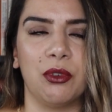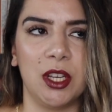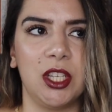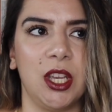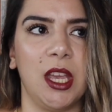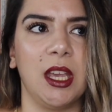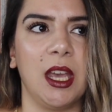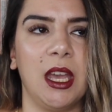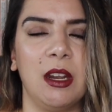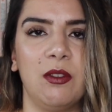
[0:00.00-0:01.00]
preaching,
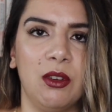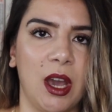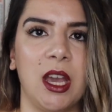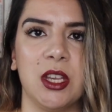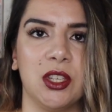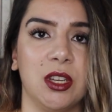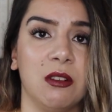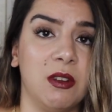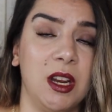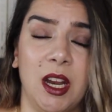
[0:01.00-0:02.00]
and if you guys
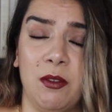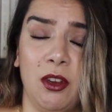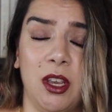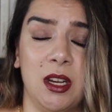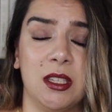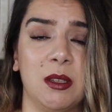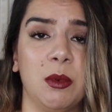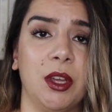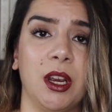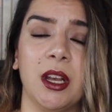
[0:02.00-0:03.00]
should read it if you're in the
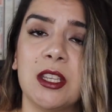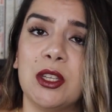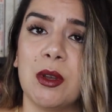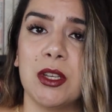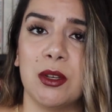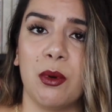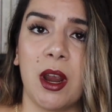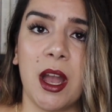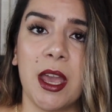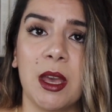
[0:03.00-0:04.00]
similar situation where
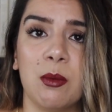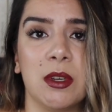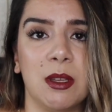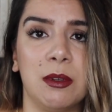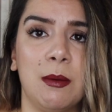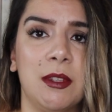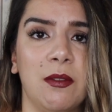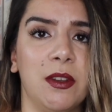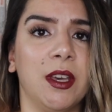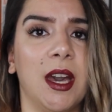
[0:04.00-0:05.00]
I am, where sometimes I
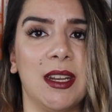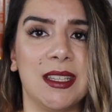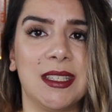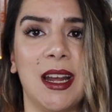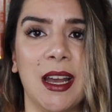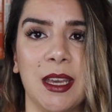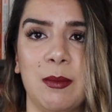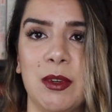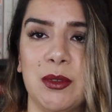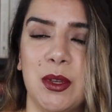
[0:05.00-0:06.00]
feel kind of stuck
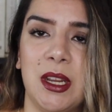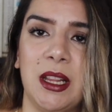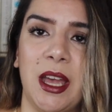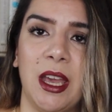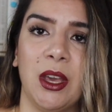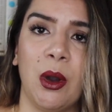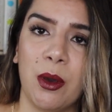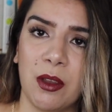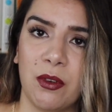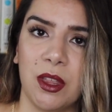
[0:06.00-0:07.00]
in between like
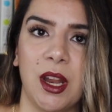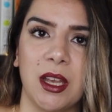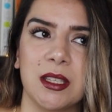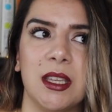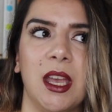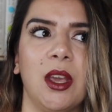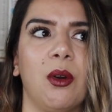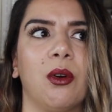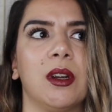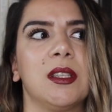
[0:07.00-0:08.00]
going for the next thing
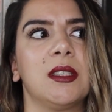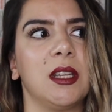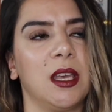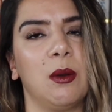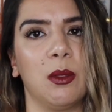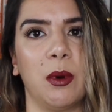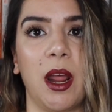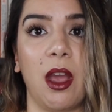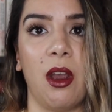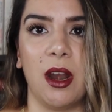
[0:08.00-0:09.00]
or sticking with what
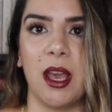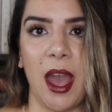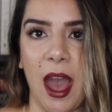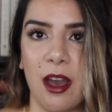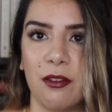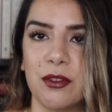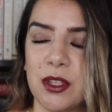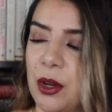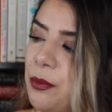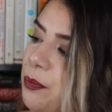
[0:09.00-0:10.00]
I already have.
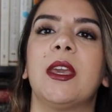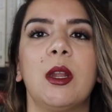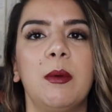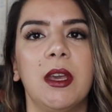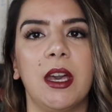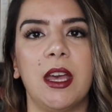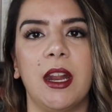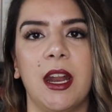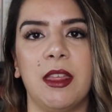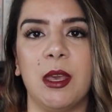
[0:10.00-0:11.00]
So I think it'll be good,
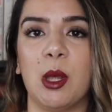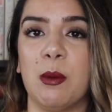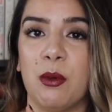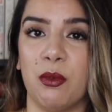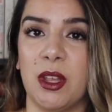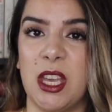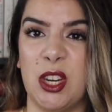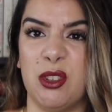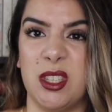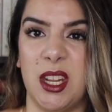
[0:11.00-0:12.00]
and I think it'll be really
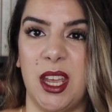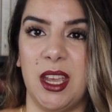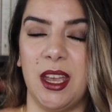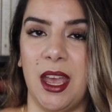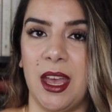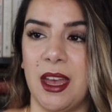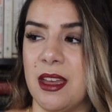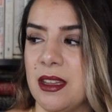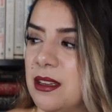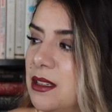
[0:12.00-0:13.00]
interesting,
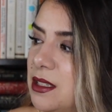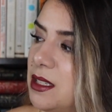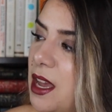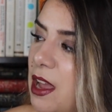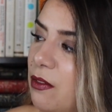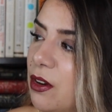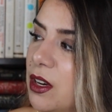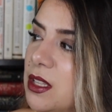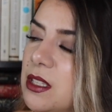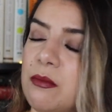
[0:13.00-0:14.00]
and I've
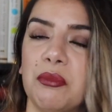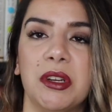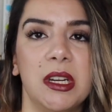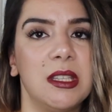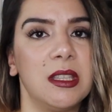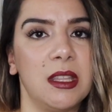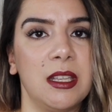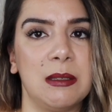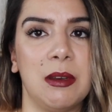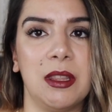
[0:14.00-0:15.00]
heard some pretty decent
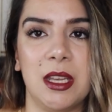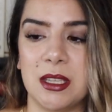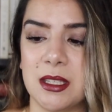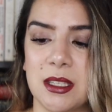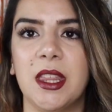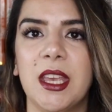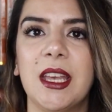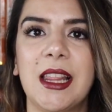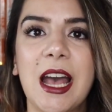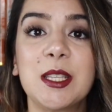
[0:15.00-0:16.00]
things about this.
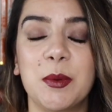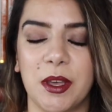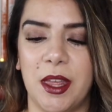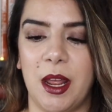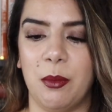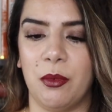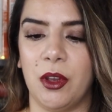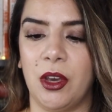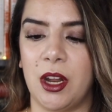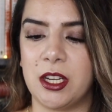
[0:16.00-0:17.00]
The last book that I'm
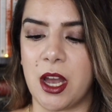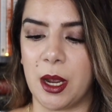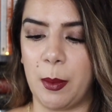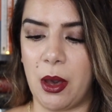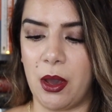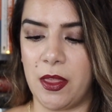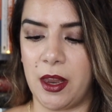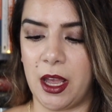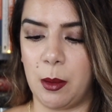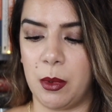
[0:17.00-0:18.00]
gonna talk about and
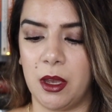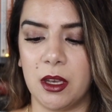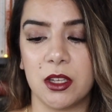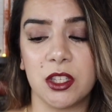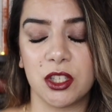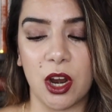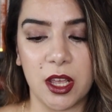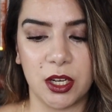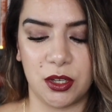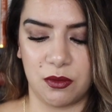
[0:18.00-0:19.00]
that I'm
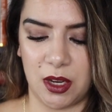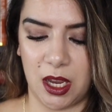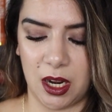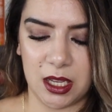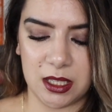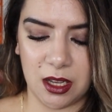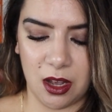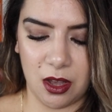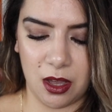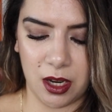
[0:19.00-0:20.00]
starting to read is
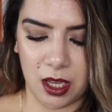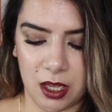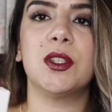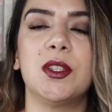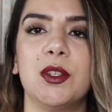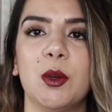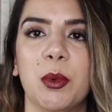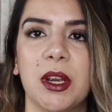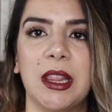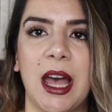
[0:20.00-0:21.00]
called
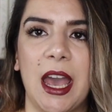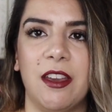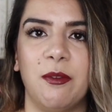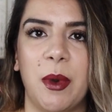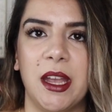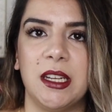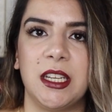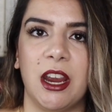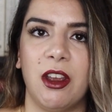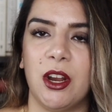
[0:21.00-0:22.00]
Super Life by
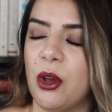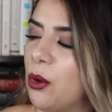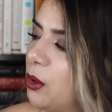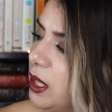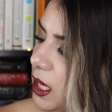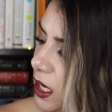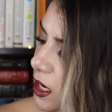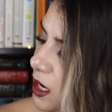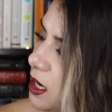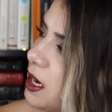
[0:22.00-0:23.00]
Darren
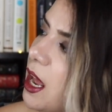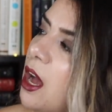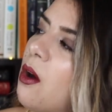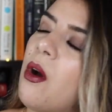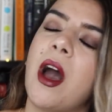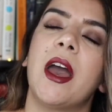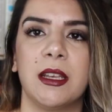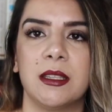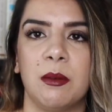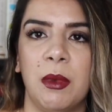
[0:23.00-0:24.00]
Olean. Now,
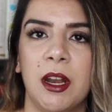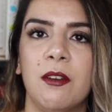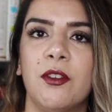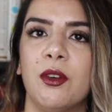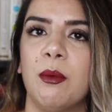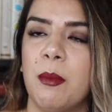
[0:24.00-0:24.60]
as many of you